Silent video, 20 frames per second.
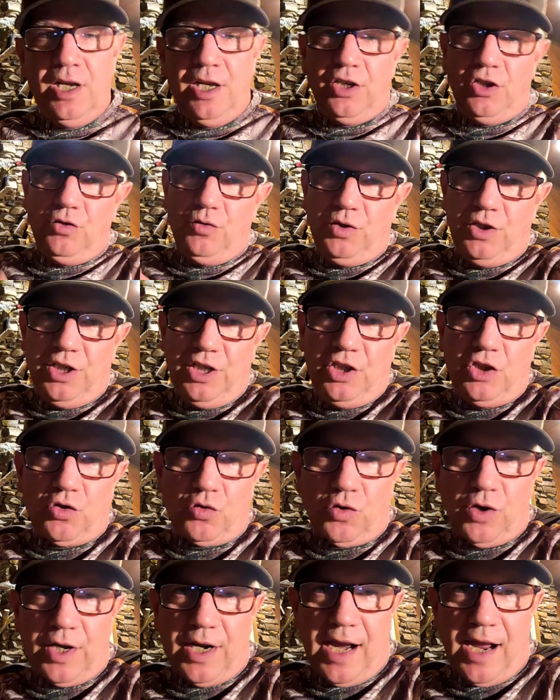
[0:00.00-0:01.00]
You would need to
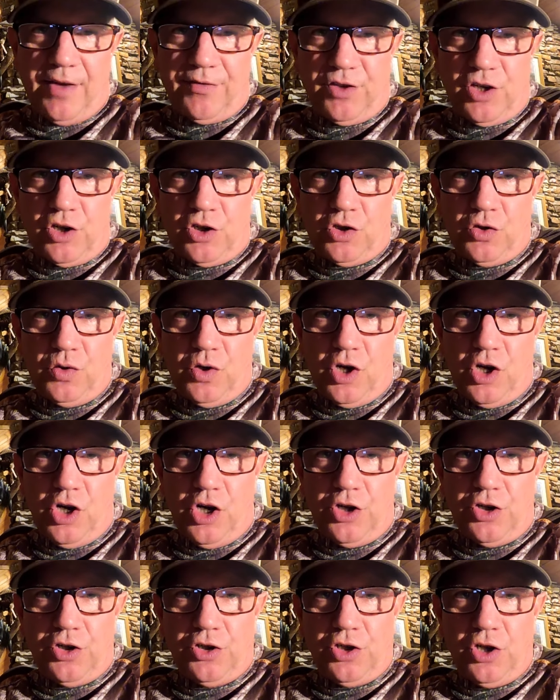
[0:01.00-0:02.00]
run out there to
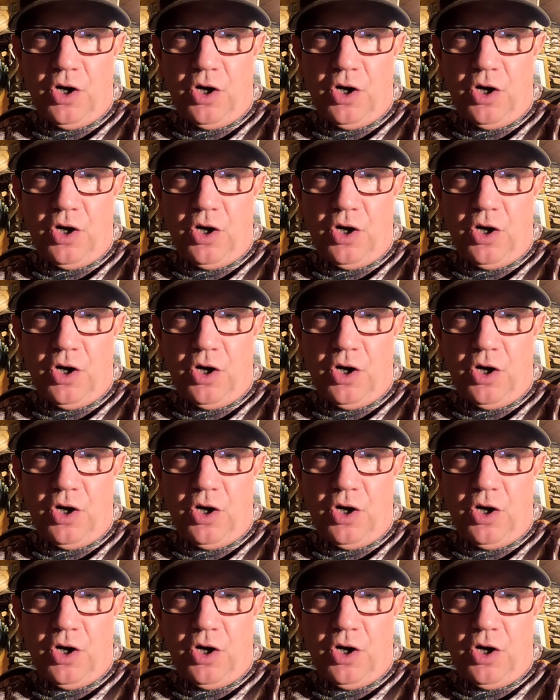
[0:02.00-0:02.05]
100